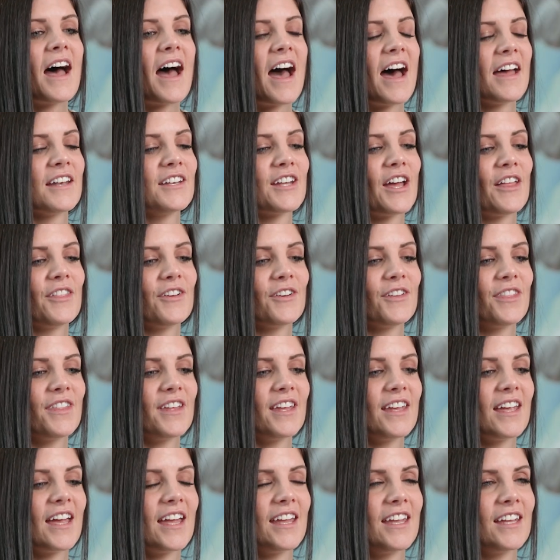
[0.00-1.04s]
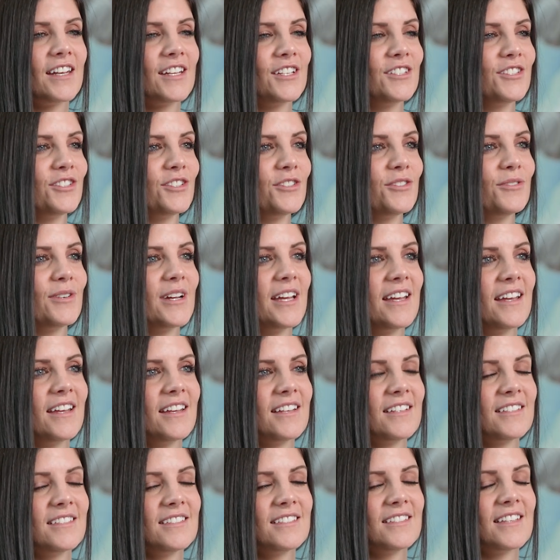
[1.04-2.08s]
Another thing I get to do
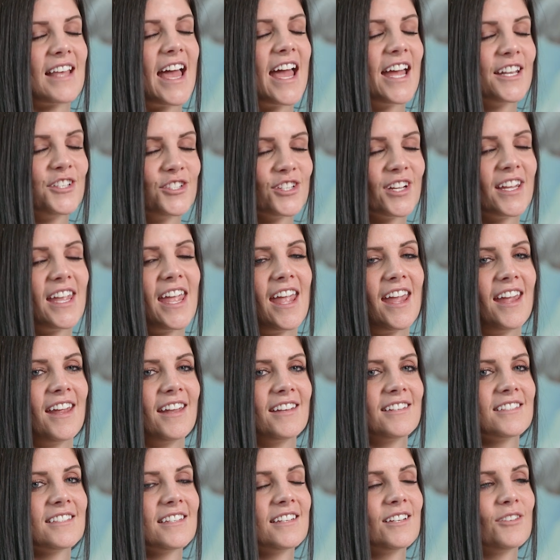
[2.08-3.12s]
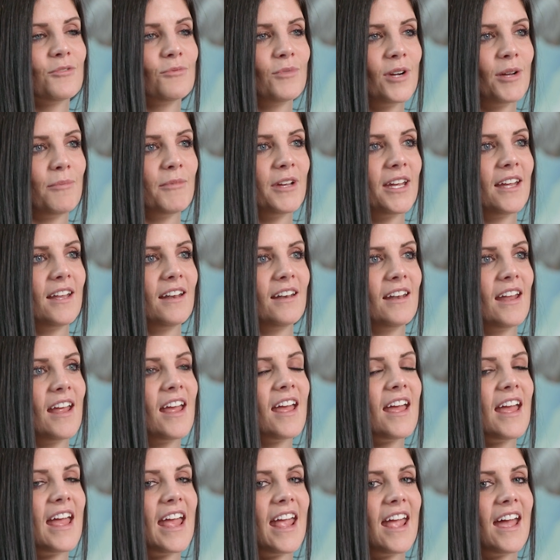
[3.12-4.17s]
is educate women
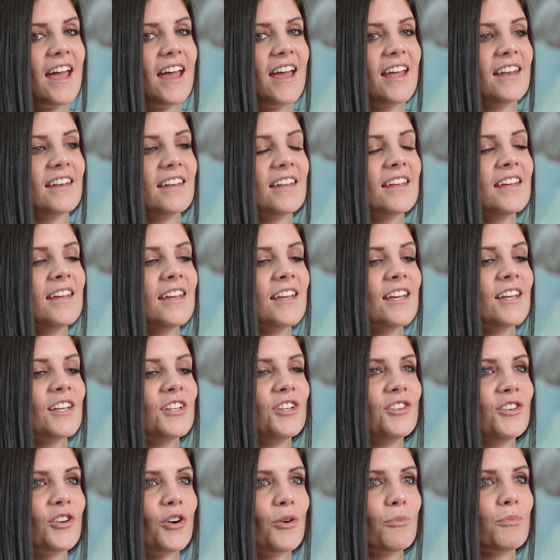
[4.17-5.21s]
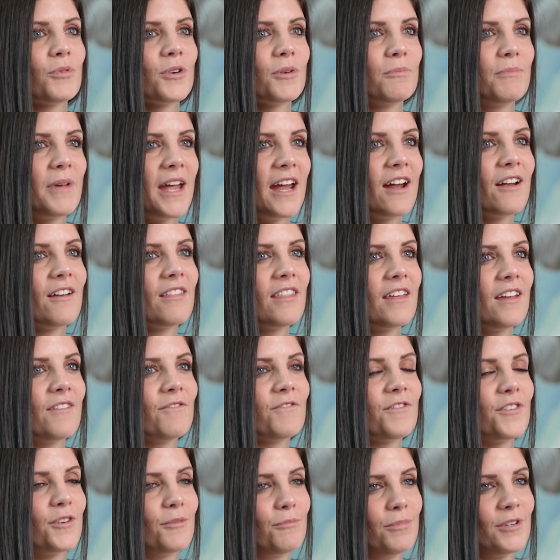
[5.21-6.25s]
and, you know, prepare them
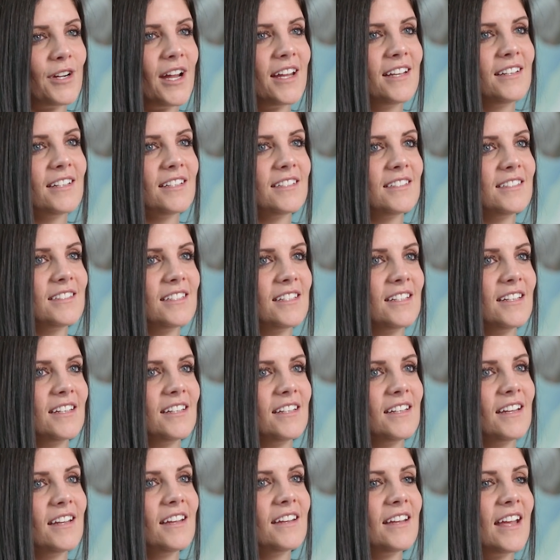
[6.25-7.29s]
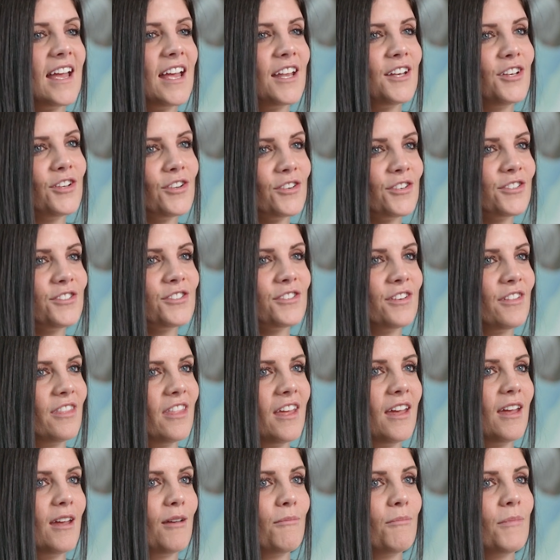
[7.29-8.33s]
for pregnancy and nurture
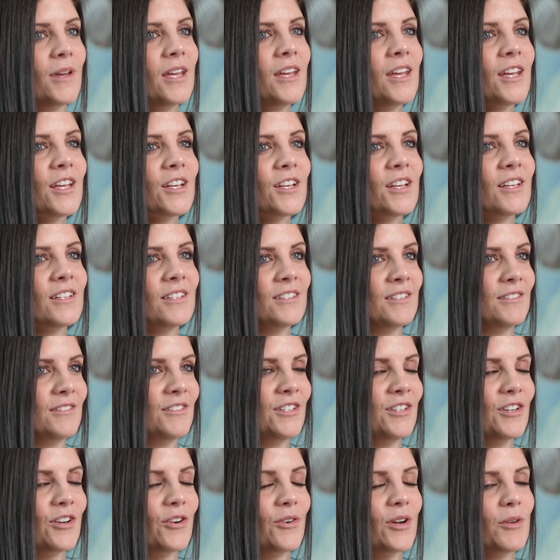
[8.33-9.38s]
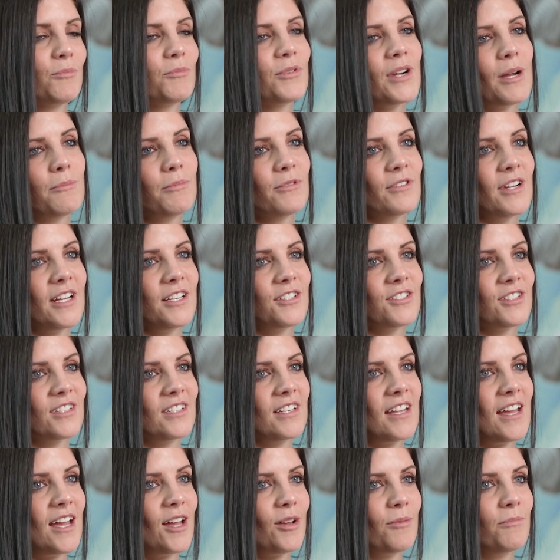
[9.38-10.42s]
them, you know, in preparation
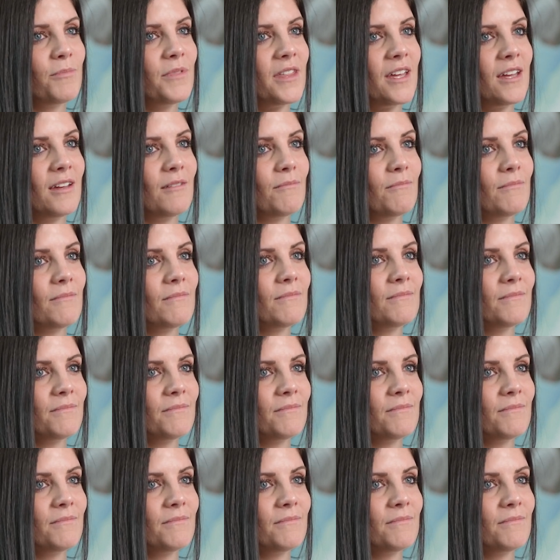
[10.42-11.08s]
to help them